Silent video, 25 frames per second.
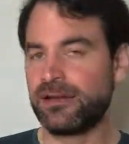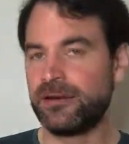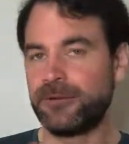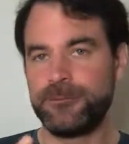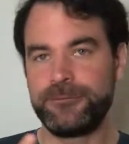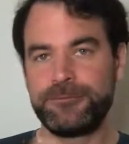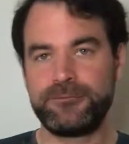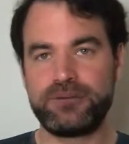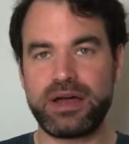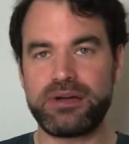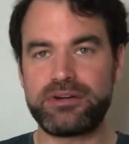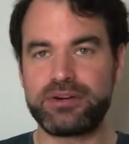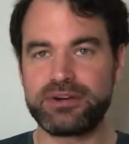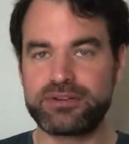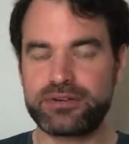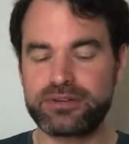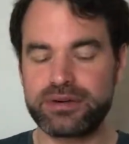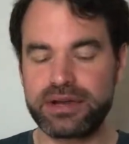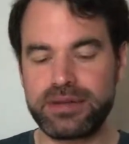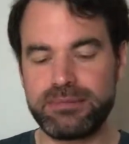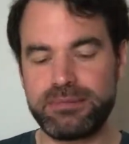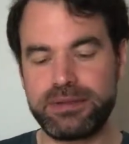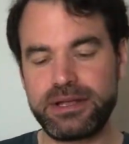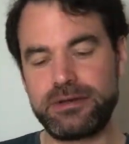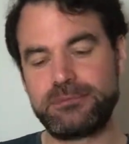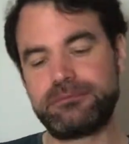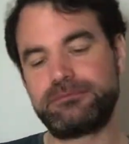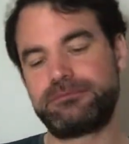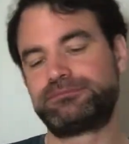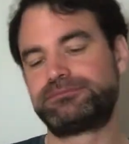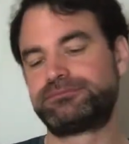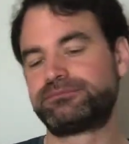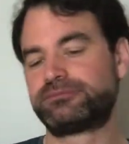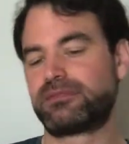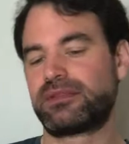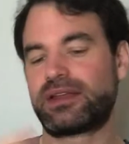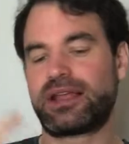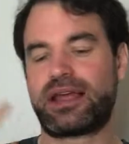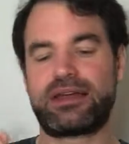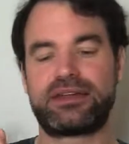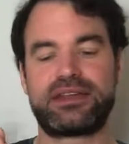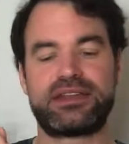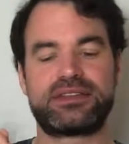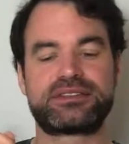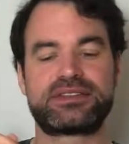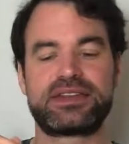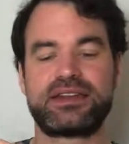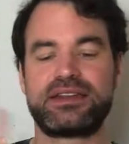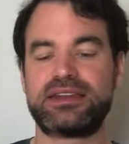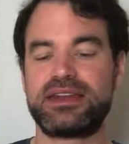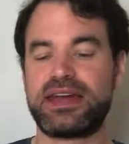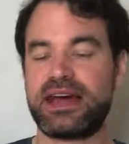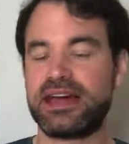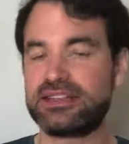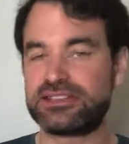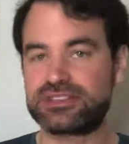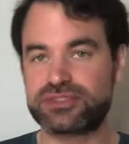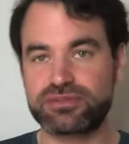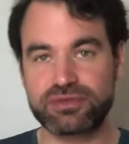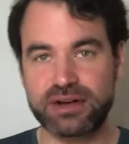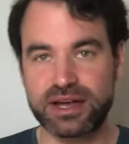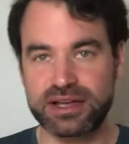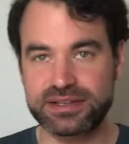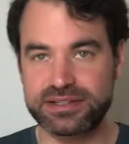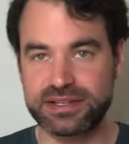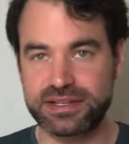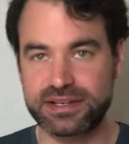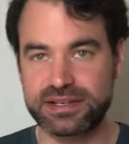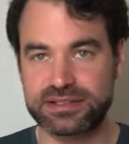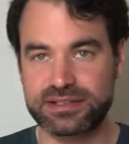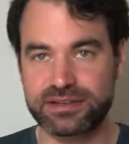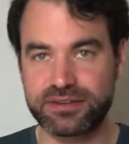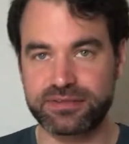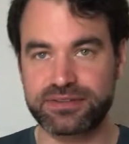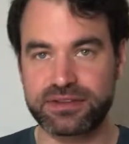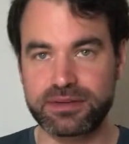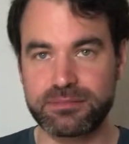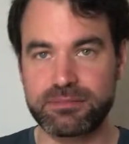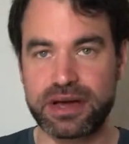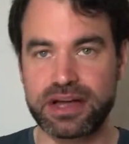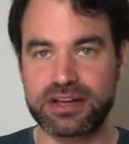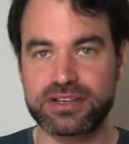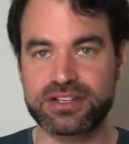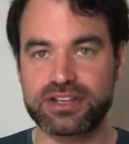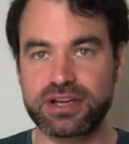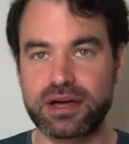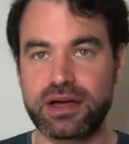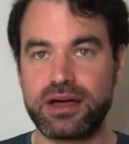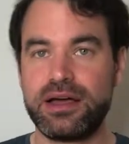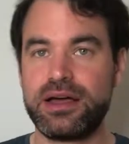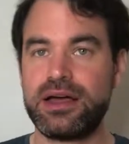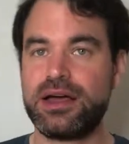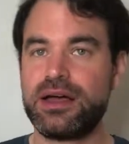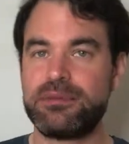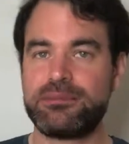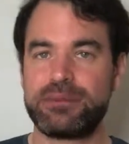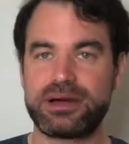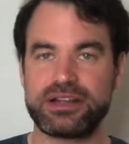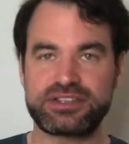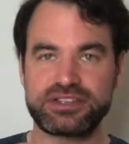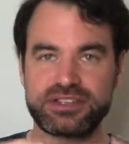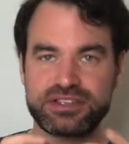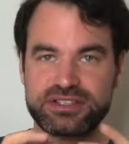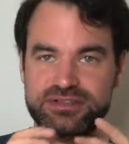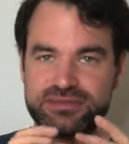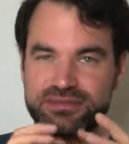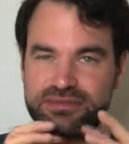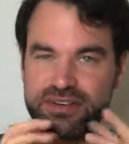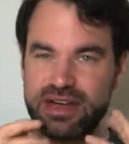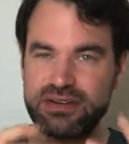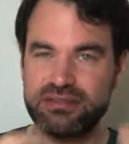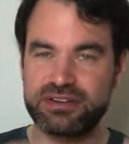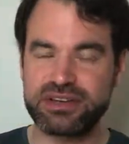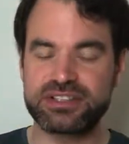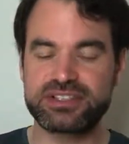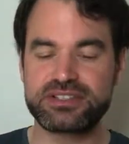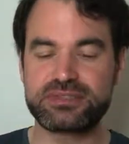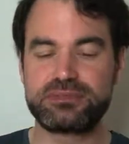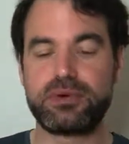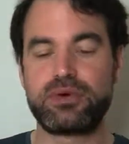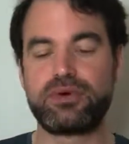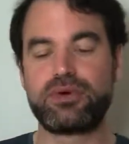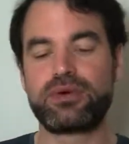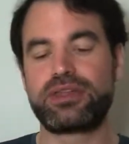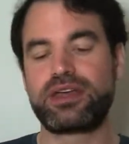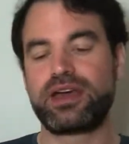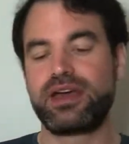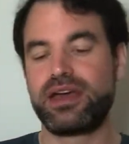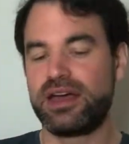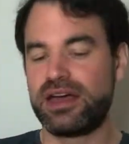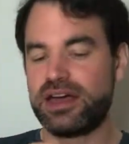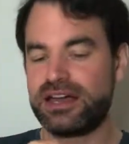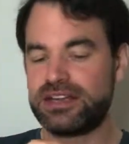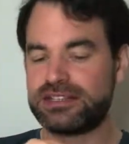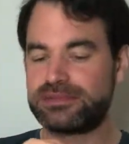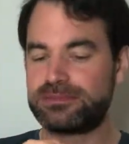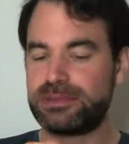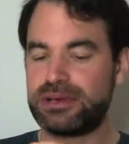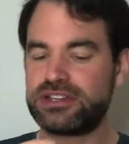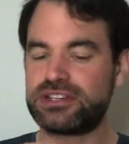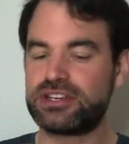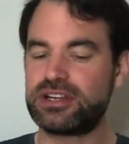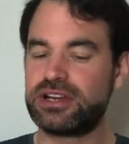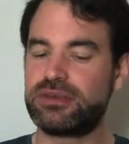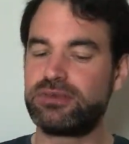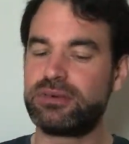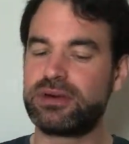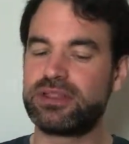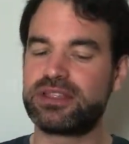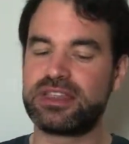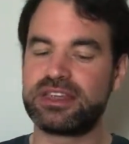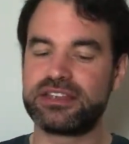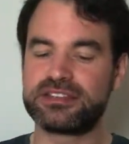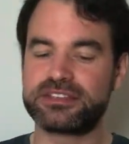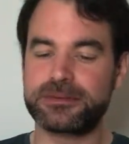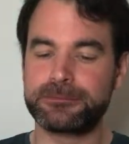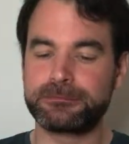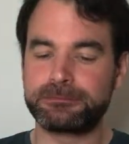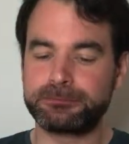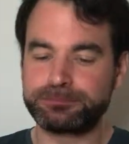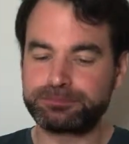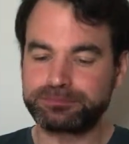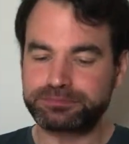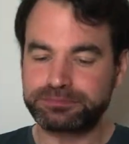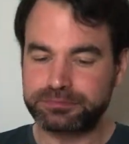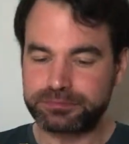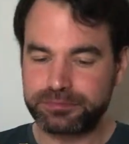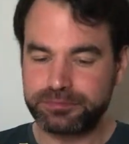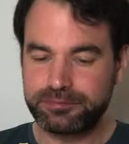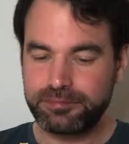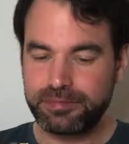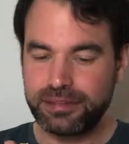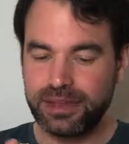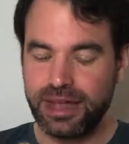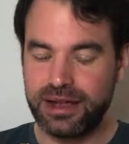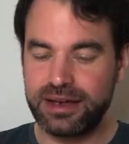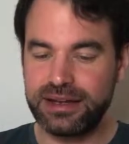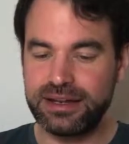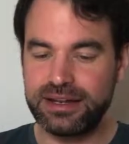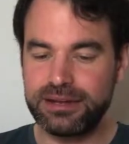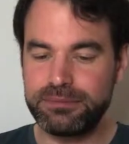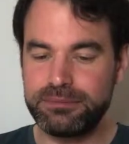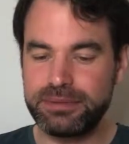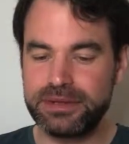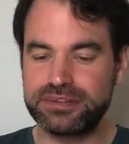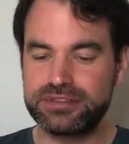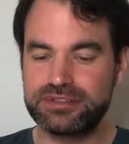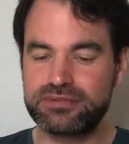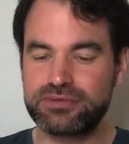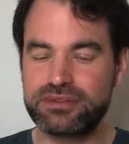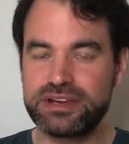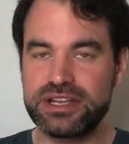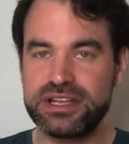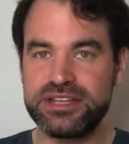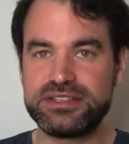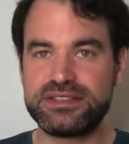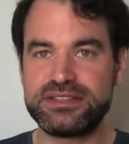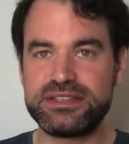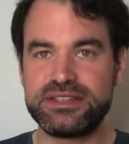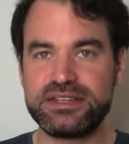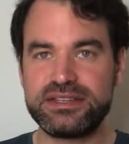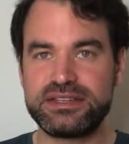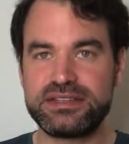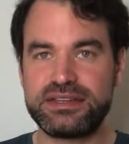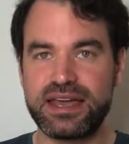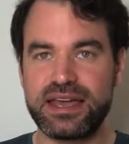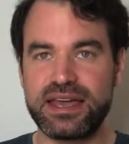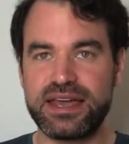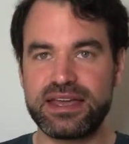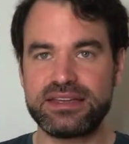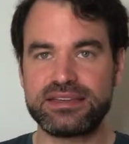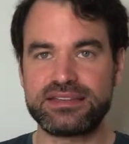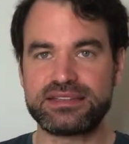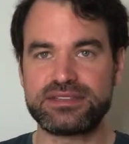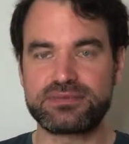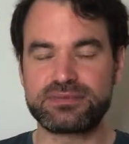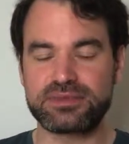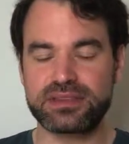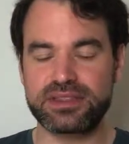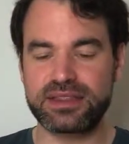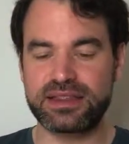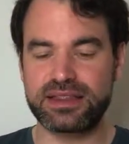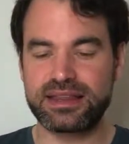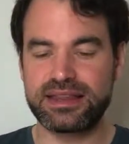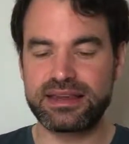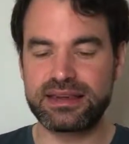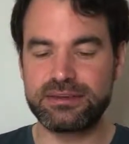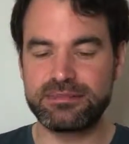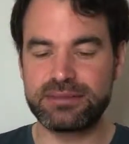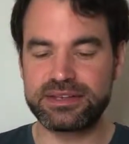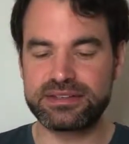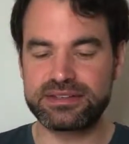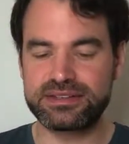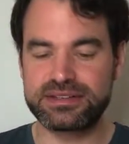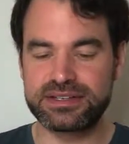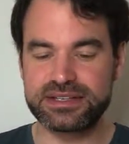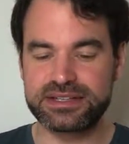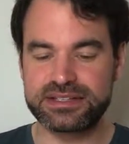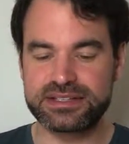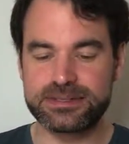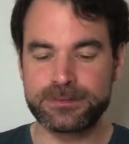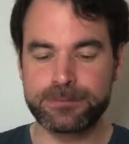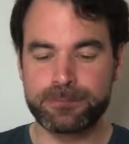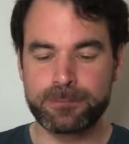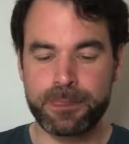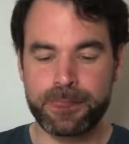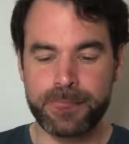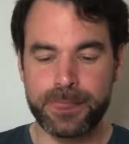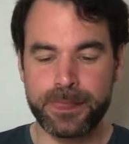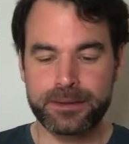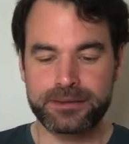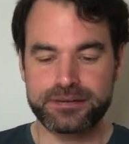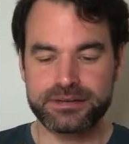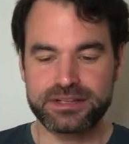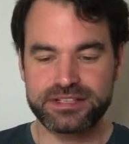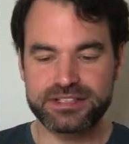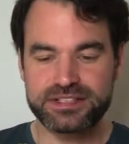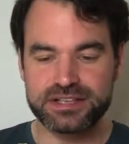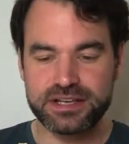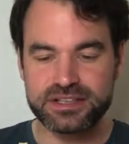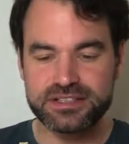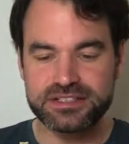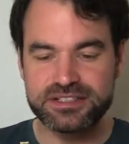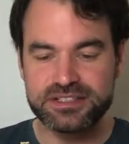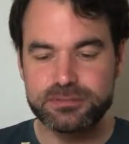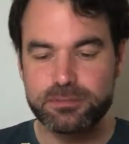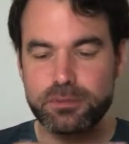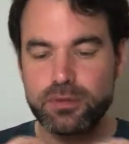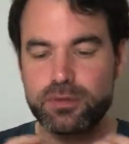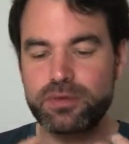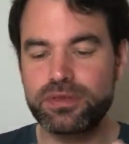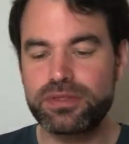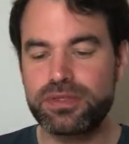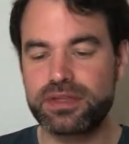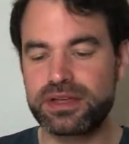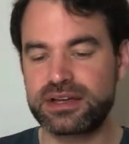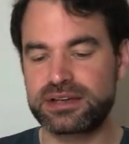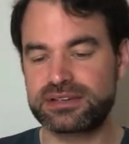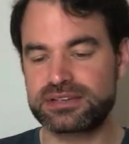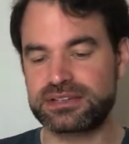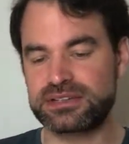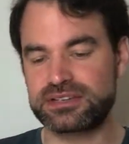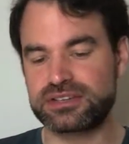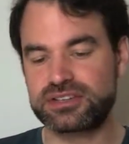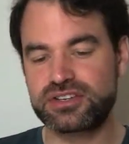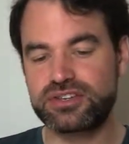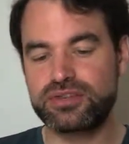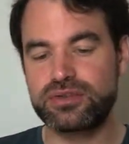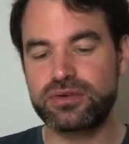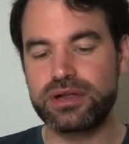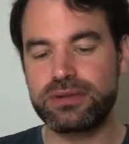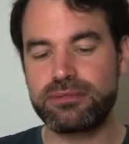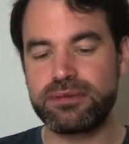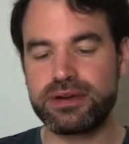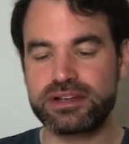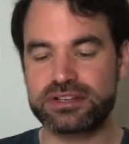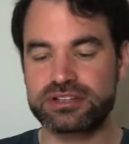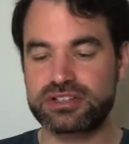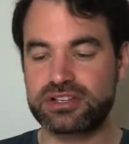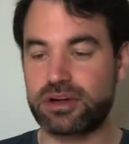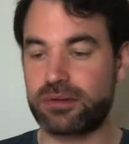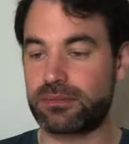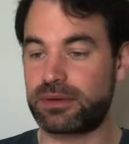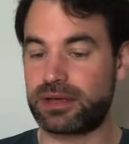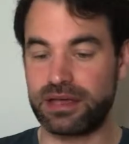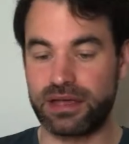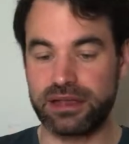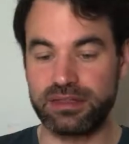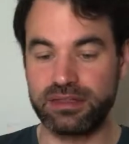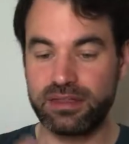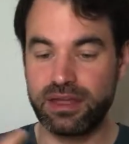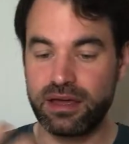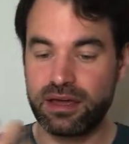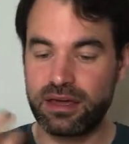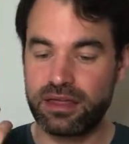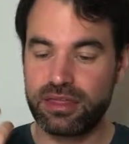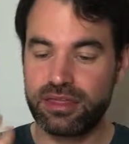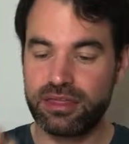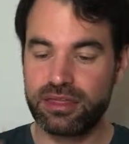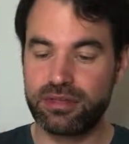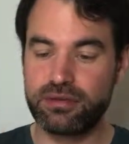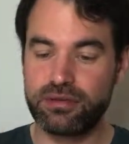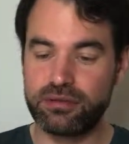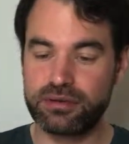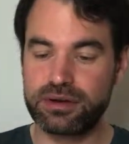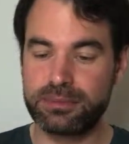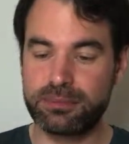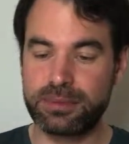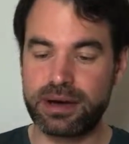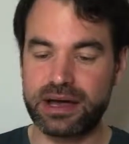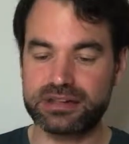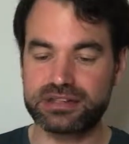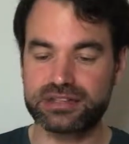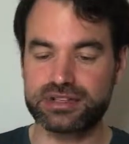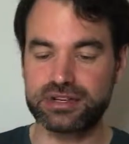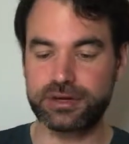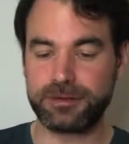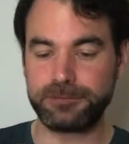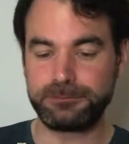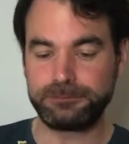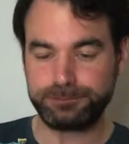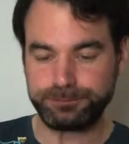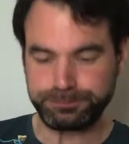Very creamy. There's a nice grassiness of the matcha. Matcha is very smooth, especially with this a little bit greasy taste, with a little bit this smoothness and creaminess coming in through the butter,